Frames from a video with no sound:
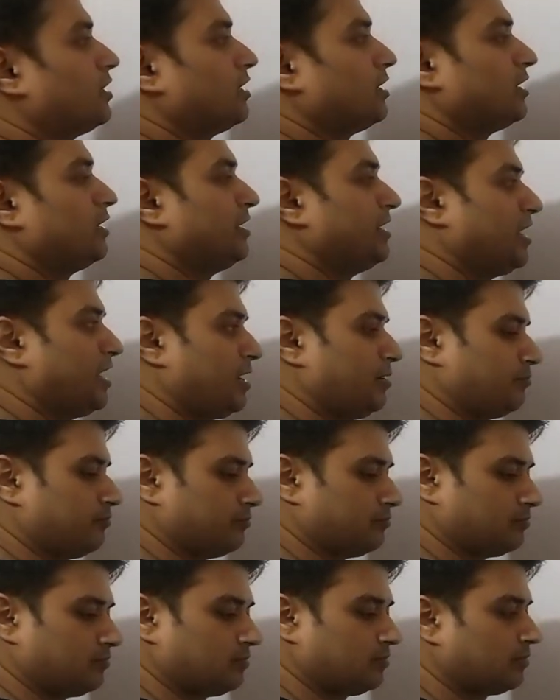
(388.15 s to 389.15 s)

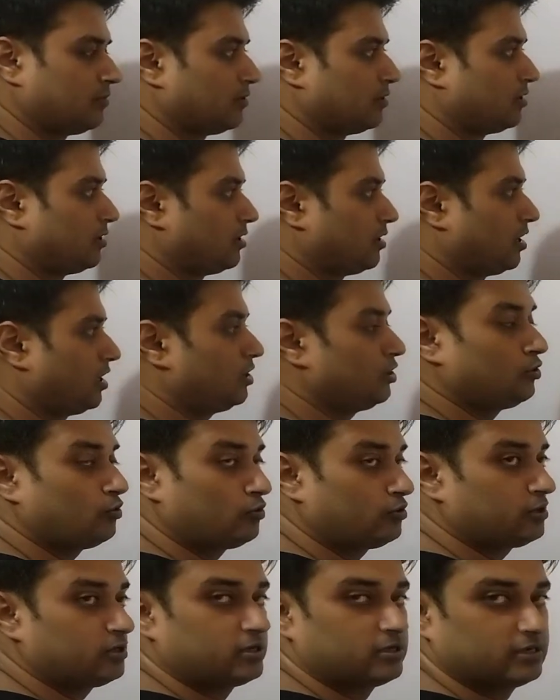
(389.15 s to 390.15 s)
name? And
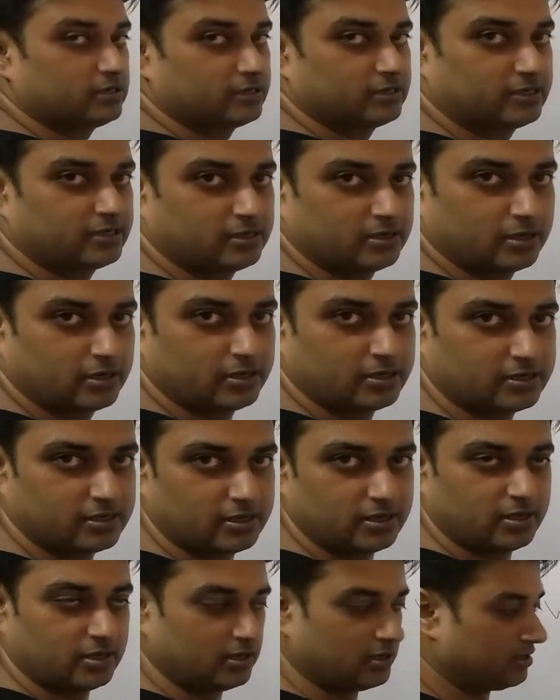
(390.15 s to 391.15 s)
don't
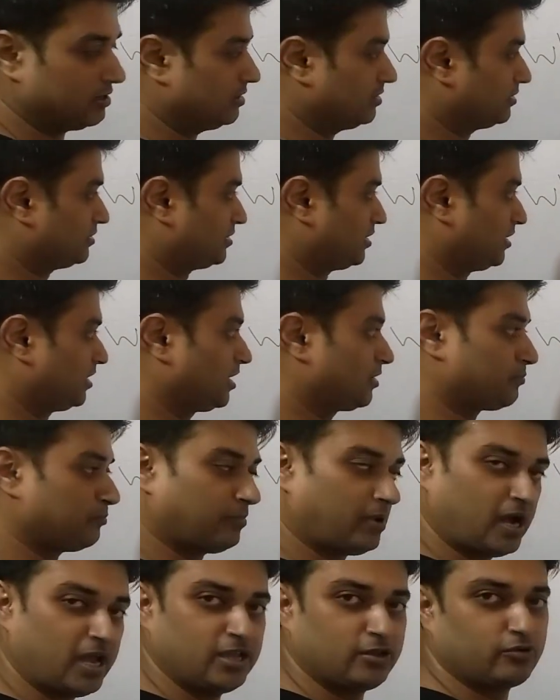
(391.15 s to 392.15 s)
say that
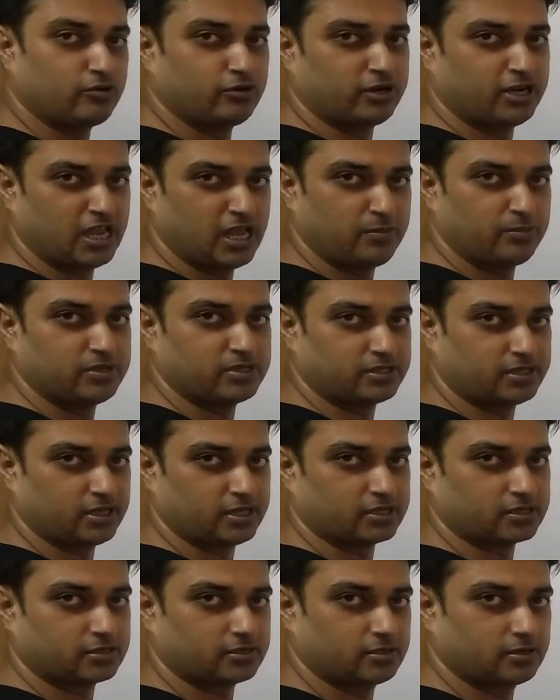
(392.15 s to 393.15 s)
my good name is
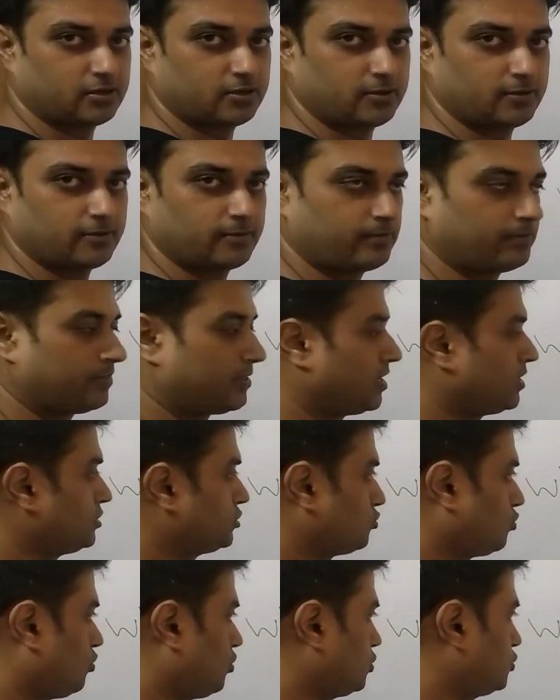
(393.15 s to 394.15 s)
this. That is
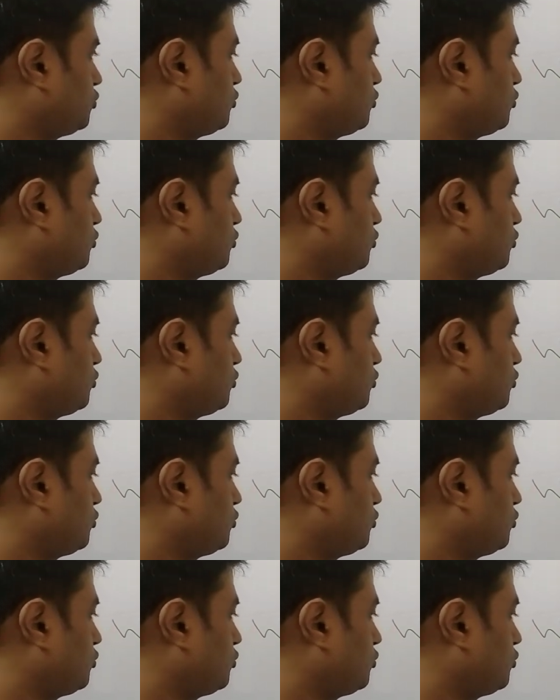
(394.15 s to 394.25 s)
also